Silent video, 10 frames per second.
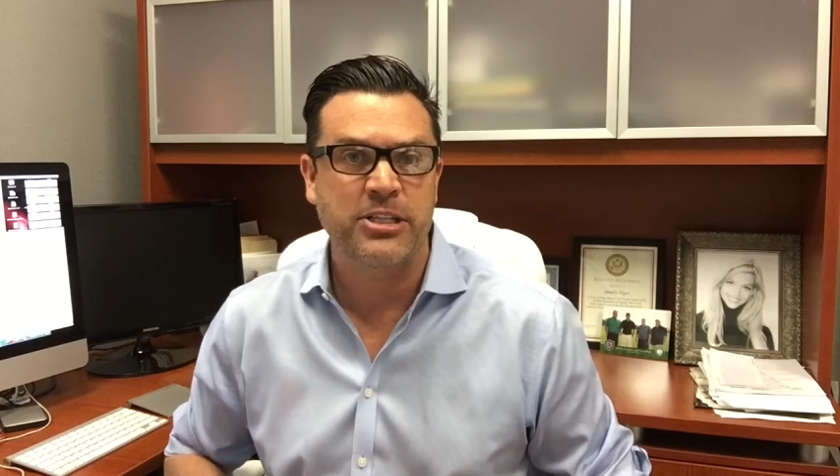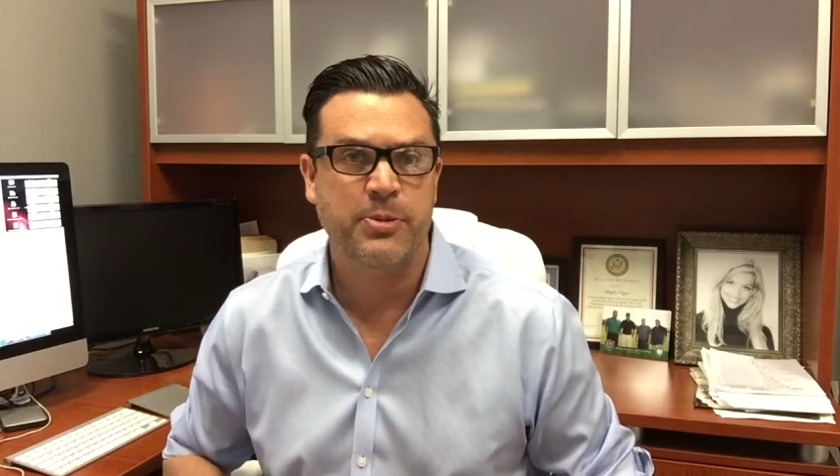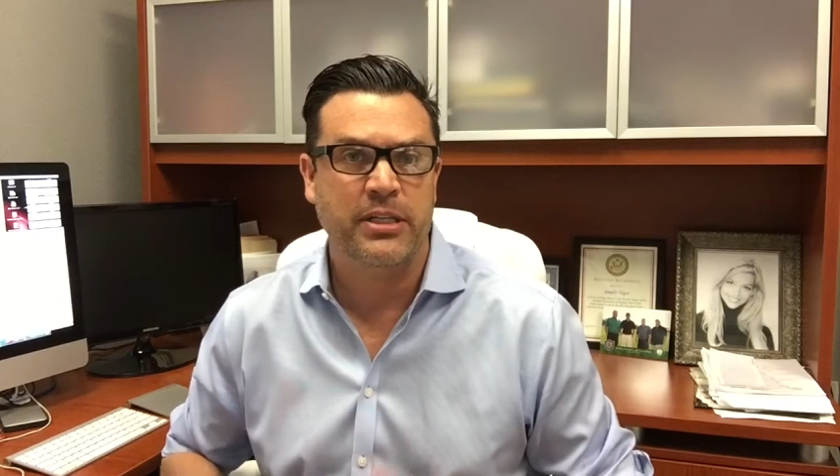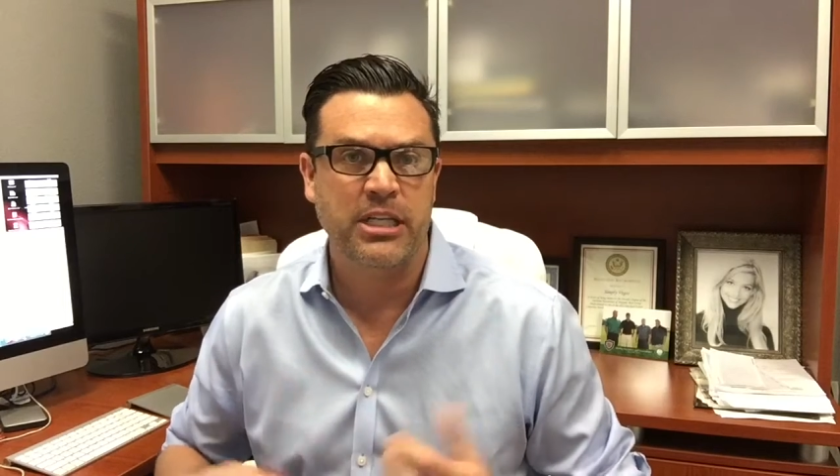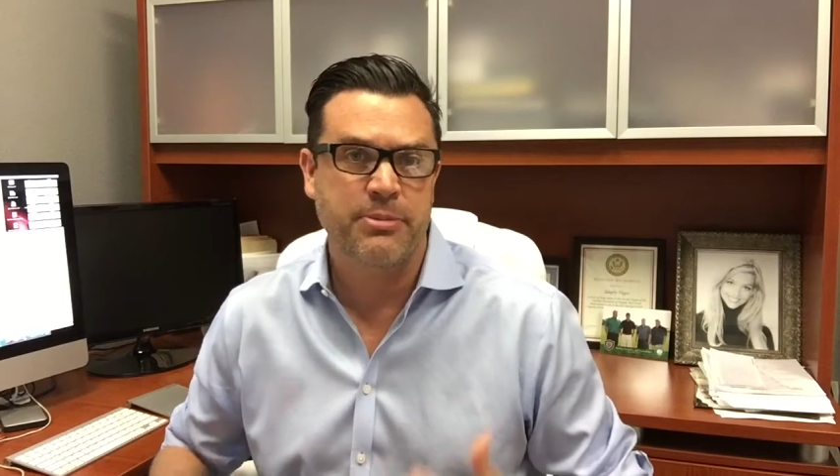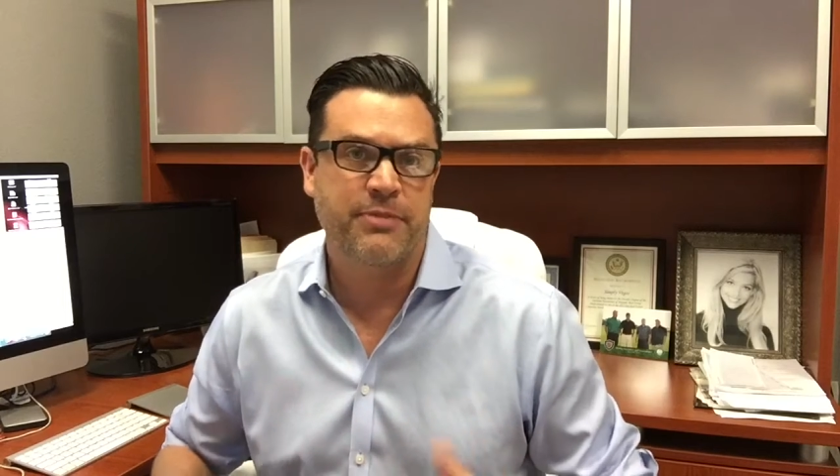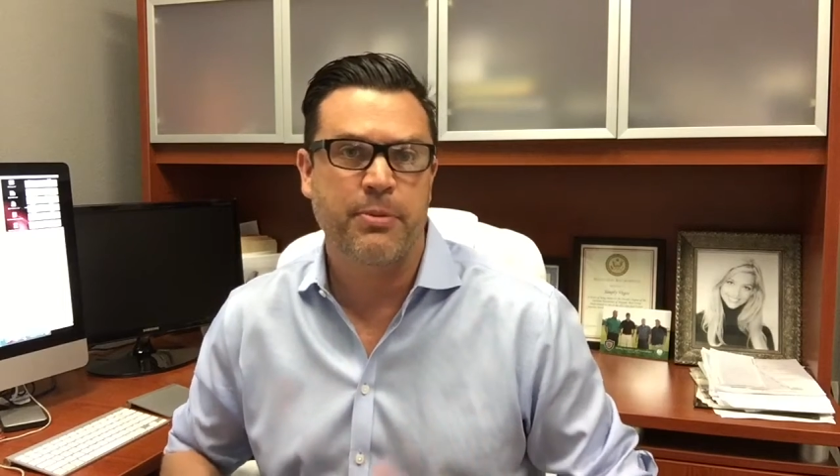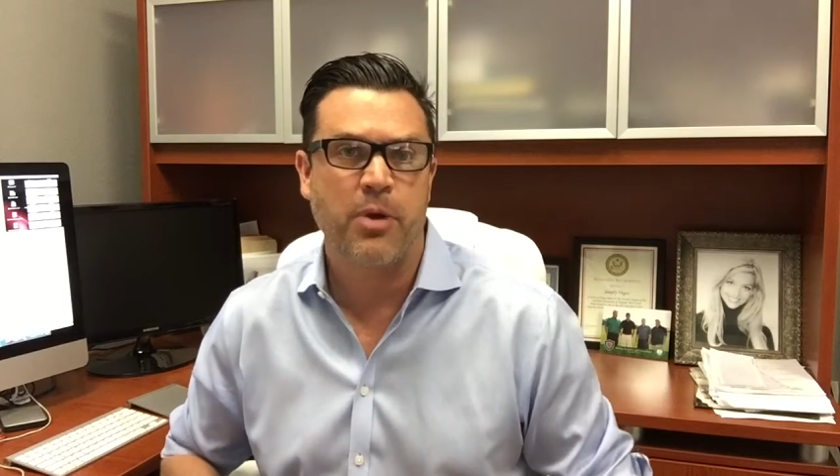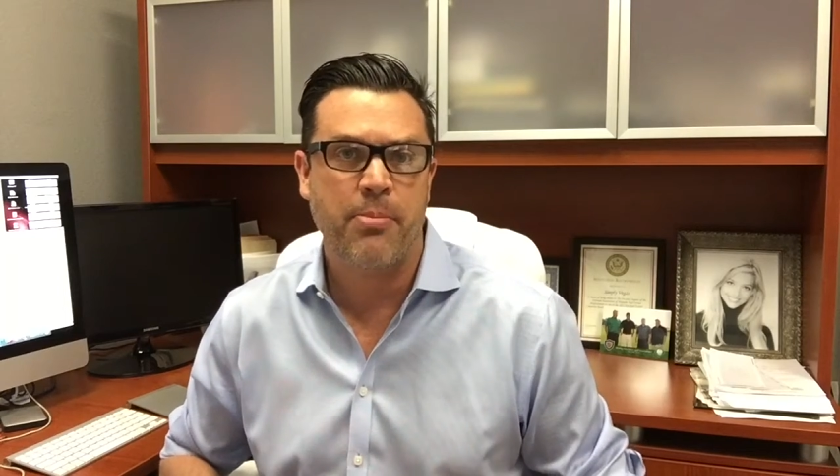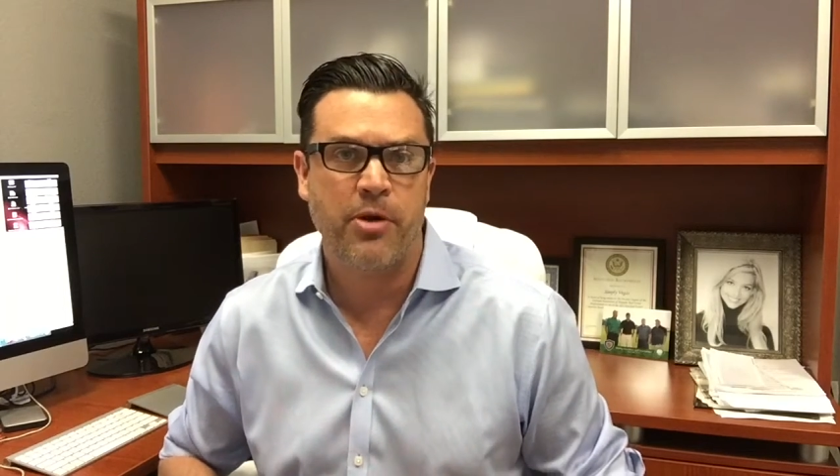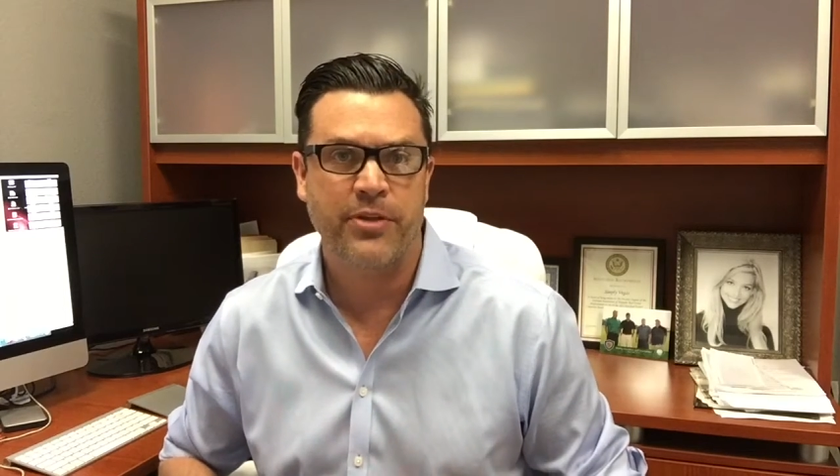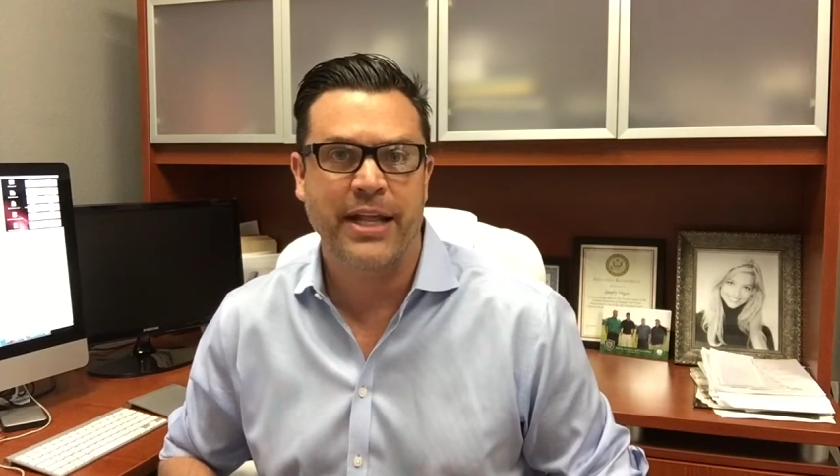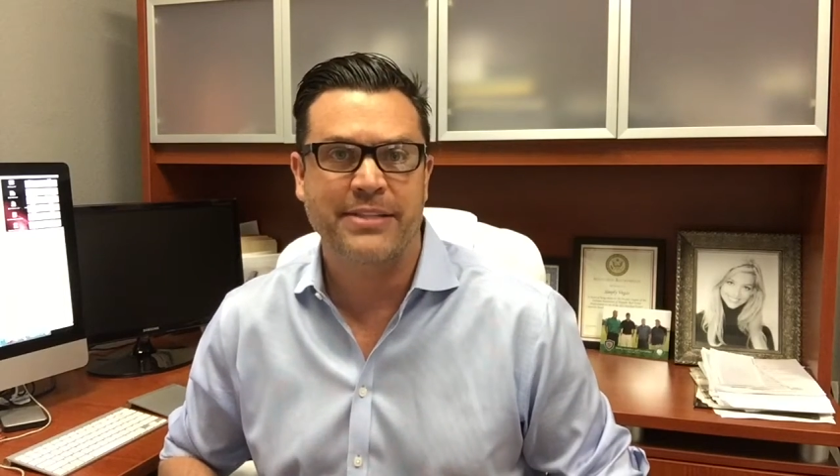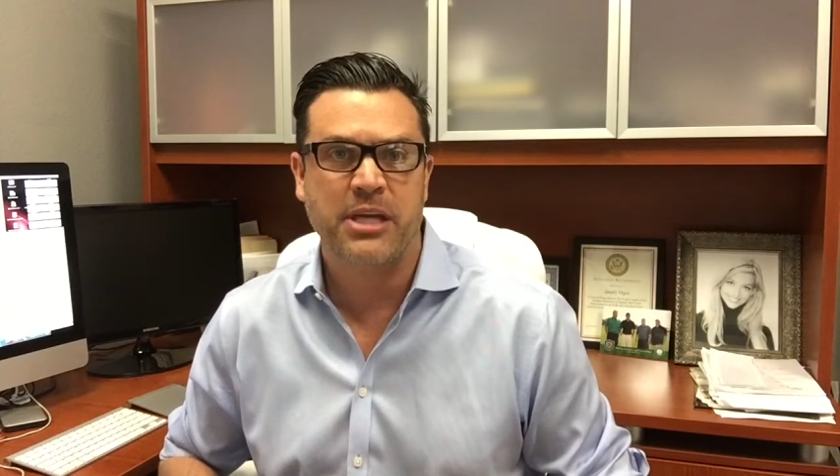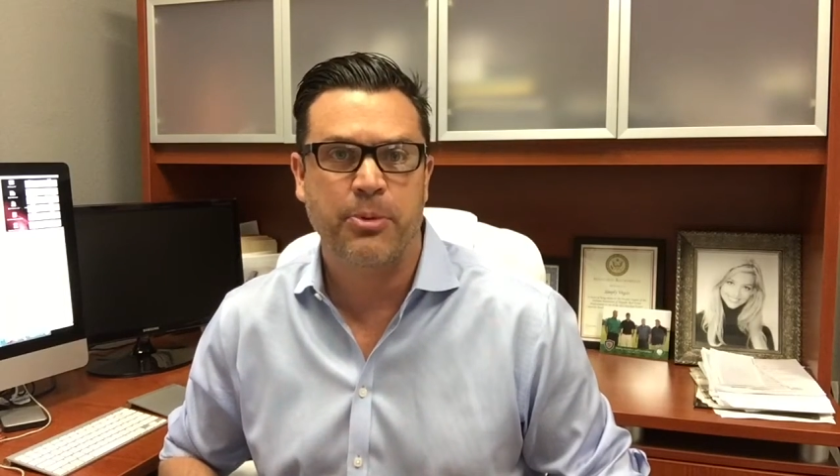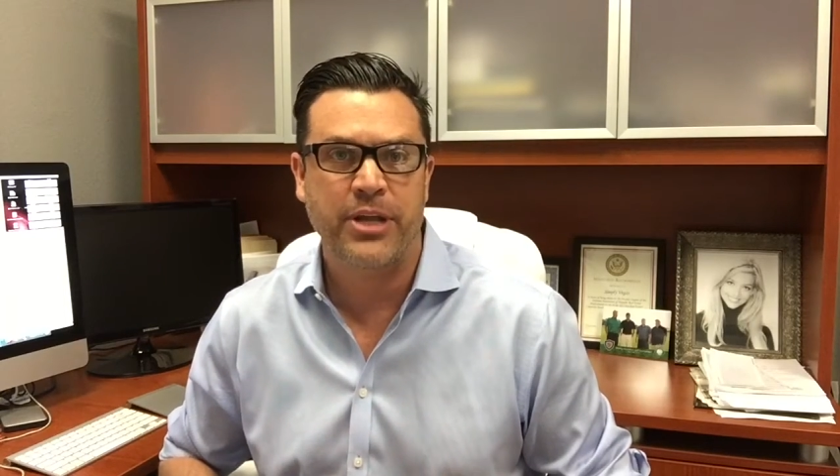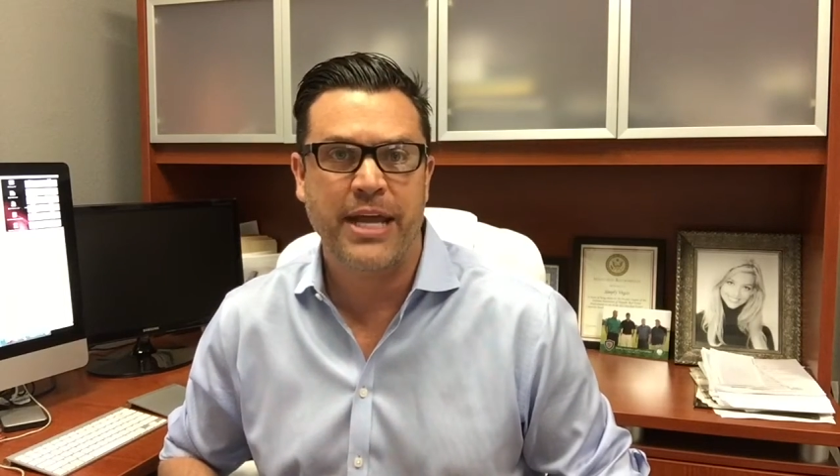Has been a little bit of a problem over the last couple of